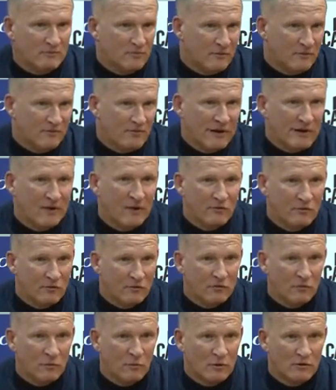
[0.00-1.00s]
the value of the
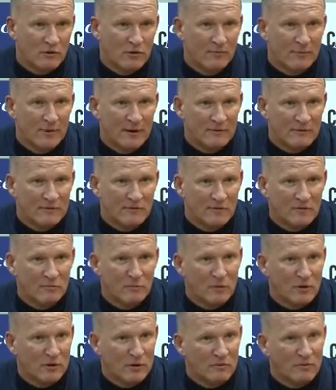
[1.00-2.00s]
squad compared to the
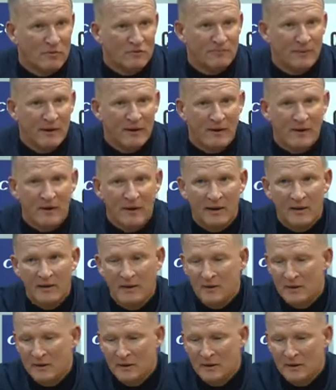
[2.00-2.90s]
money that we spent there.